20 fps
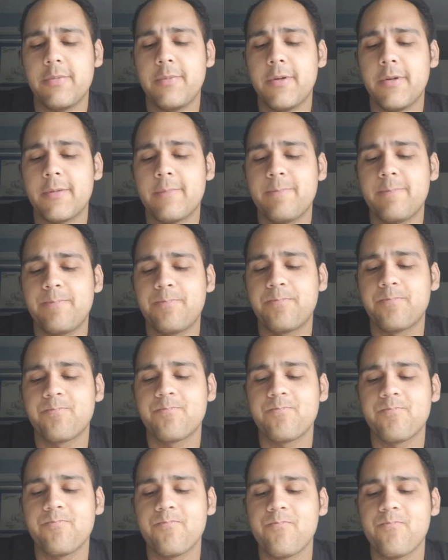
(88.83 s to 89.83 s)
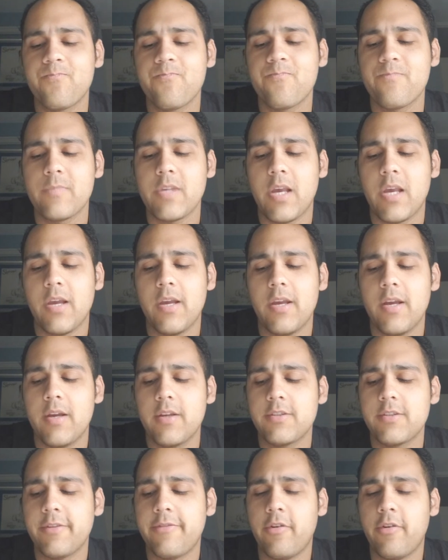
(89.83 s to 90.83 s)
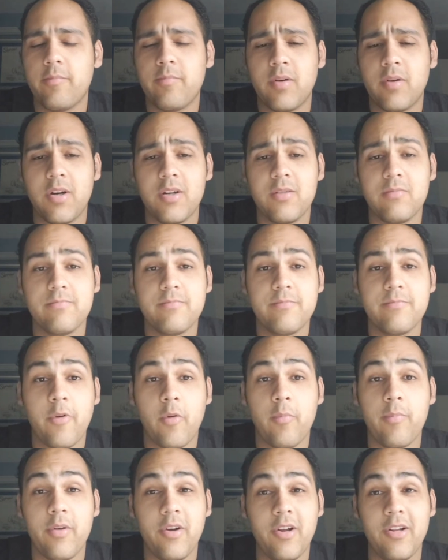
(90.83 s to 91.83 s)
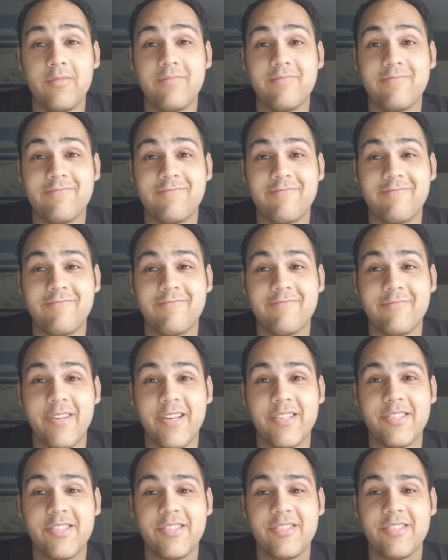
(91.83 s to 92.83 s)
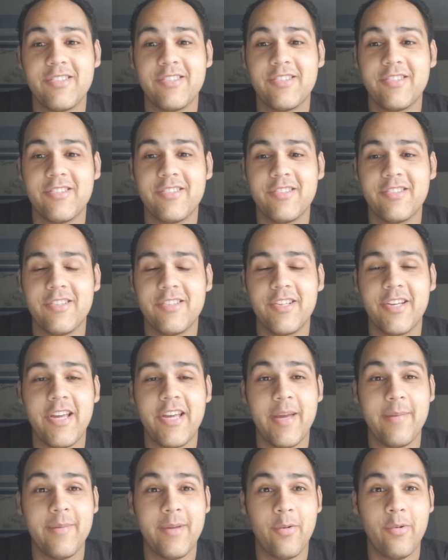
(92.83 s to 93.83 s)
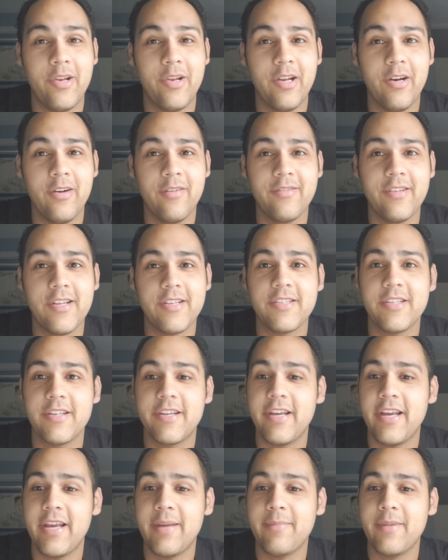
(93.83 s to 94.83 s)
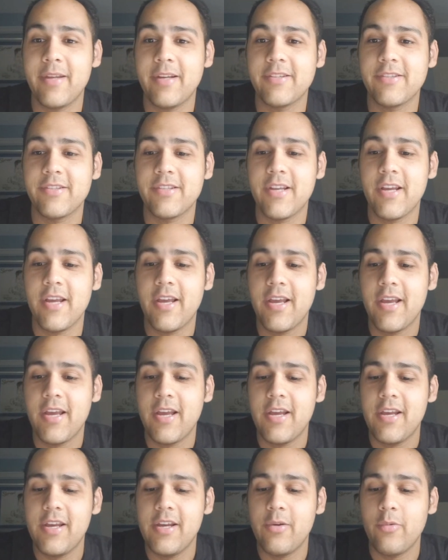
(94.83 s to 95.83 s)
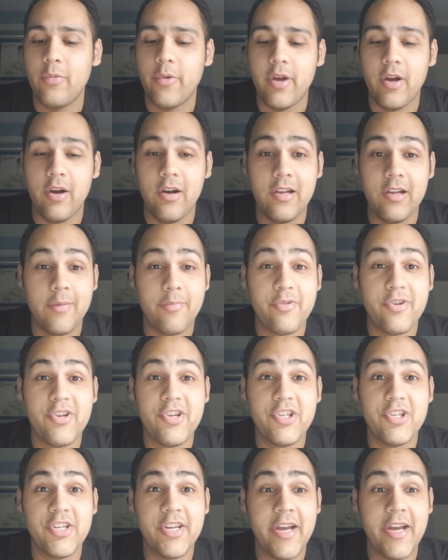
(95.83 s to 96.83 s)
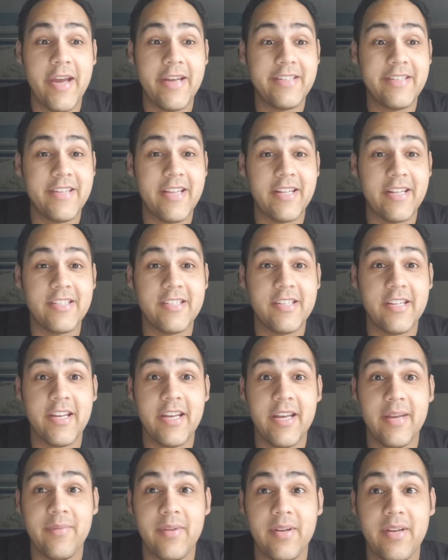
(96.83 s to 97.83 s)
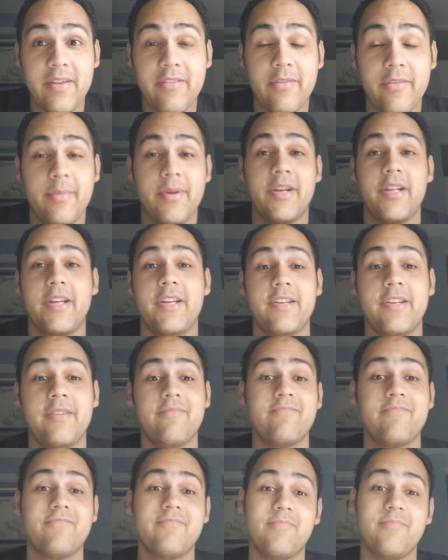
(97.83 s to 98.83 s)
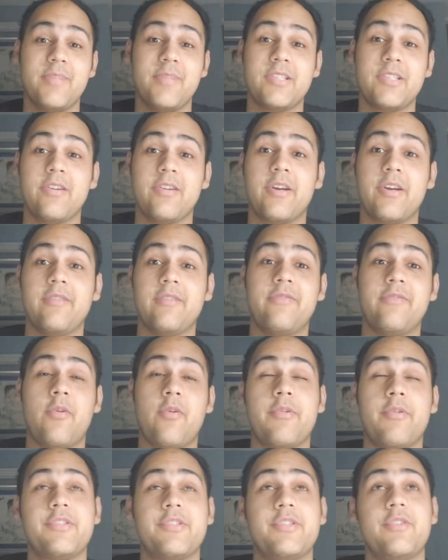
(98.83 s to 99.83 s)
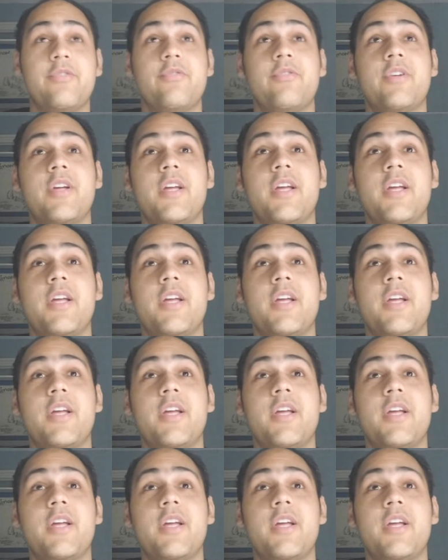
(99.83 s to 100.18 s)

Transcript: But to football, that's the game that we love. That's the game that we all appreciate. That's the game that everybody is looking forward to.